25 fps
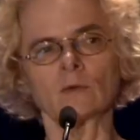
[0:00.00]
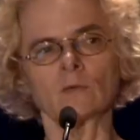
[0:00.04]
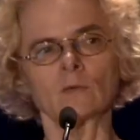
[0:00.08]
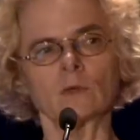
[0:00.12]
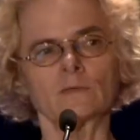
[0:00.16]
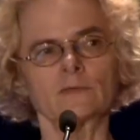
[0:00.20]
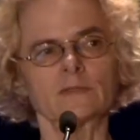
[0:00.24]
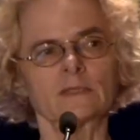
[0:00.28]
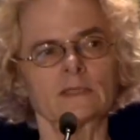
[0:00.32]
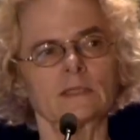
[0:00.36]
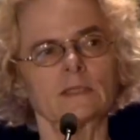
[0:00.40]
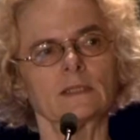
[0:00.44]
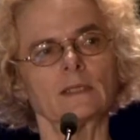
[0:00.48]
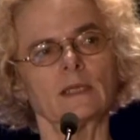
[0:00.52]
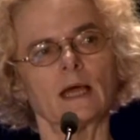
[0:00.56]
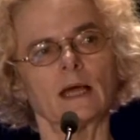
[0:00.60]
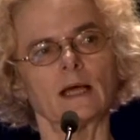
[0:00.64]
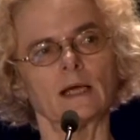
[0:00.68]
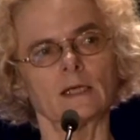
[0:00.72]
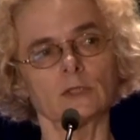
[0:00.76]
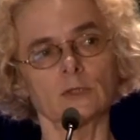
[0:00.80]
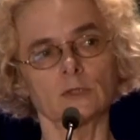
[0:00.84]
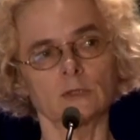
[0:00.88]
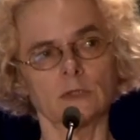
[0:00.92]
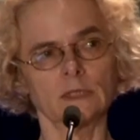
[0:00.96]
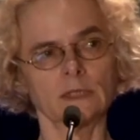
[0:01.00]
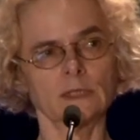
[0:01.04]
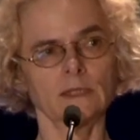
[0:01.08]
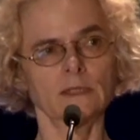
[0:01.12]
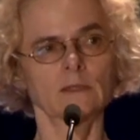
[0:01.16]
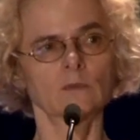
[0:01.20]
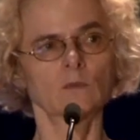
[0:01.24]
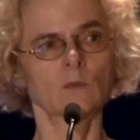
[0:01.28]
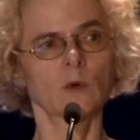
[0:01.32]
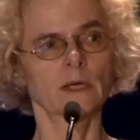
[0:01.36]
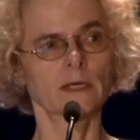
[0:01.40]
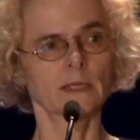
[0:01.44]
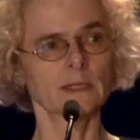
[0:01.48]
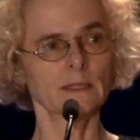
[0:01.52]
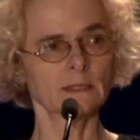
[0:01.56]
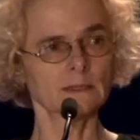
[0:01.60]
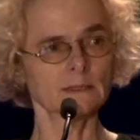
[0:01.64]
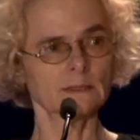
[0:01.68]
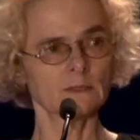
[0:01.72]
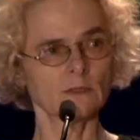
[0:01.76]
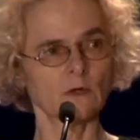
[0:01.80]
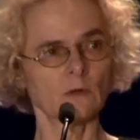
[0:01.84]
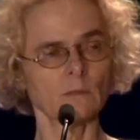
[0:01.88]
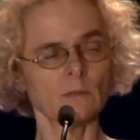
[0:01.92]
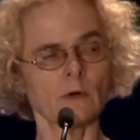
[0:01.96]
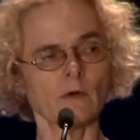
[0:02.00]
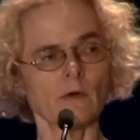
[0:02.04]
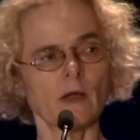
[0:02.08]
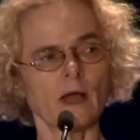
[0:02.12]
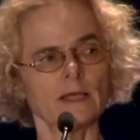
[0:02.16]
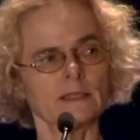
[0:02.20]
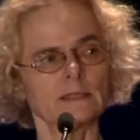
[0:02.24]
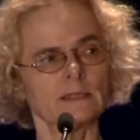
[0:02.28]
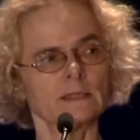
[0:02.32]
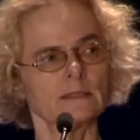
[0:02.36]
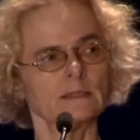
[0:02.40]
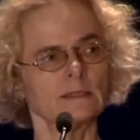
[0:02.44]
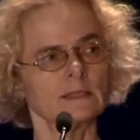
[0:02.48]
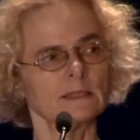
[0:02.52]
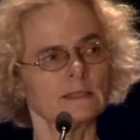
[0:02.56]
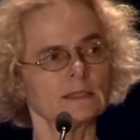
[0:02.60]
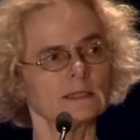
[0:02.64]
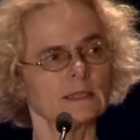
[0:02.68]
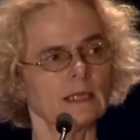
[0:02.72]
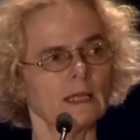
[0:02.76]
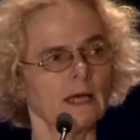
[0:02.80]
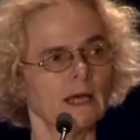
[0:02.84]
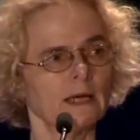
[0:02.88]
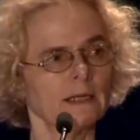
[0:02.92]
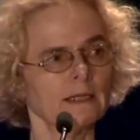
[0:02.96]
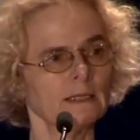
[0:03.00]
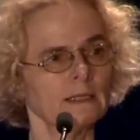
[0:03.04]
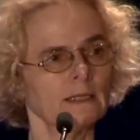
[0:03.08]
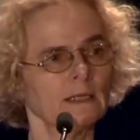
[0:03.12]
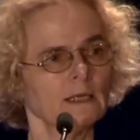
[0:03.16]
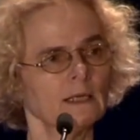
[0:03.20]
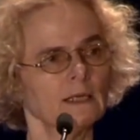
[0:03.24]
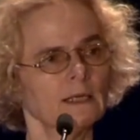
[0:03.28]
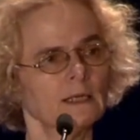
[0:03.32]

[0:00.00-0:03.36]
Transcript: We've seen actually what is summarized in this slide,